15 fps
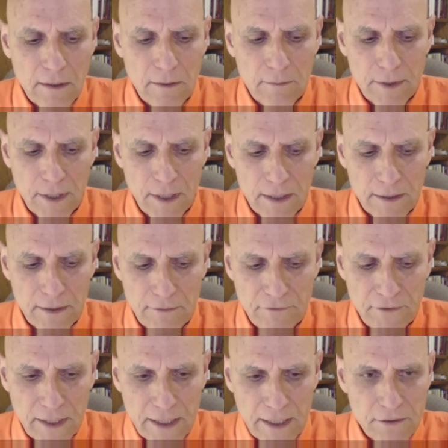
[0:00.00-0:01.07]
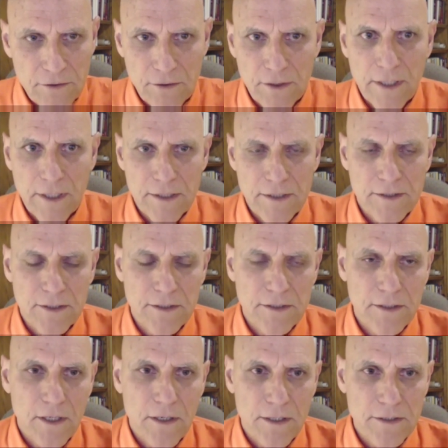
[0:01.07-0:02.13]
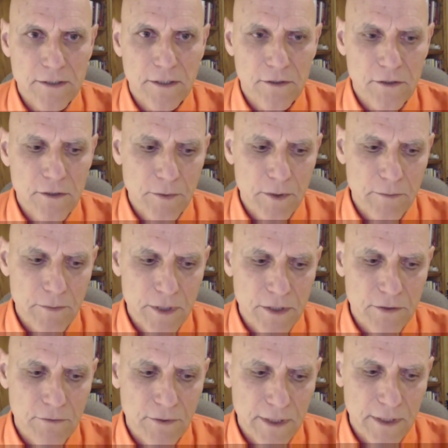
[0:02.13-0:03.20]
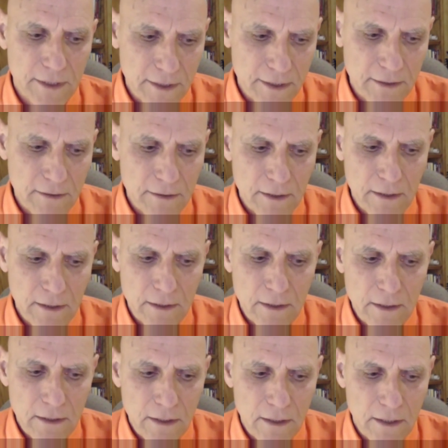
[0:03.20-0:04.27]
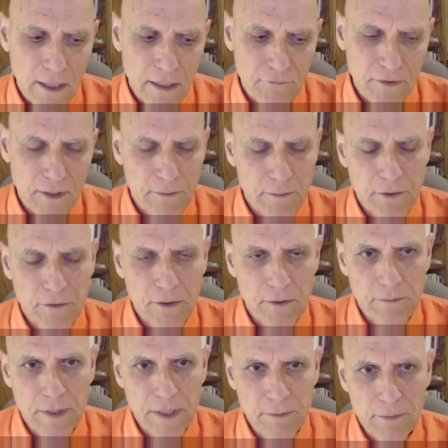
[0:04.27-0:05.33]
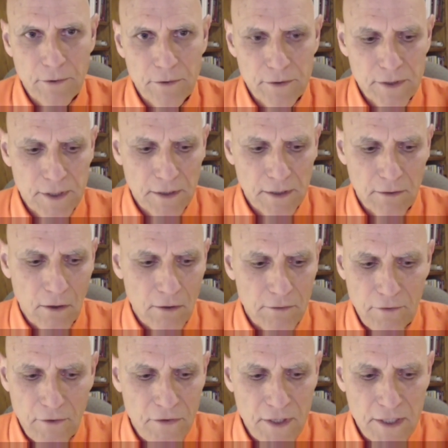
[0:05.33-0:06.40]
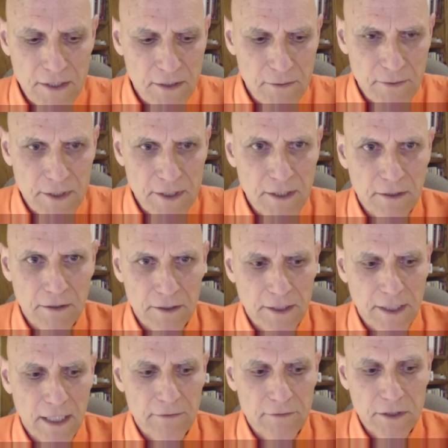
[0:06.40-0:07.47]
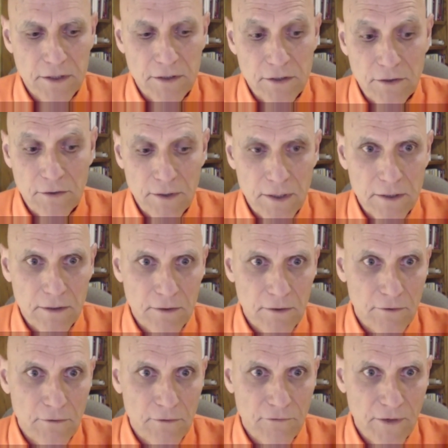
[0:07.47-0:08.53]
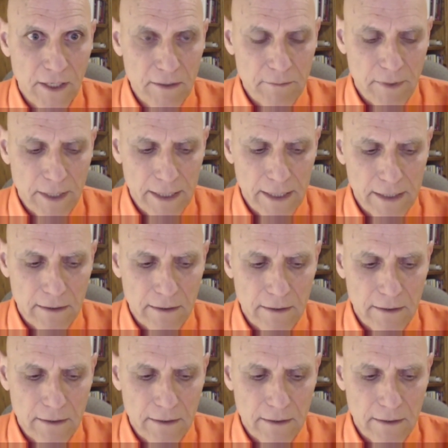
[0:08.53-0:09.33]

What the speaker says: beyond the financial cost, that's the cost in human misery, and then a conflict between peoples, and all of the things that we see on a television screen are fed by it.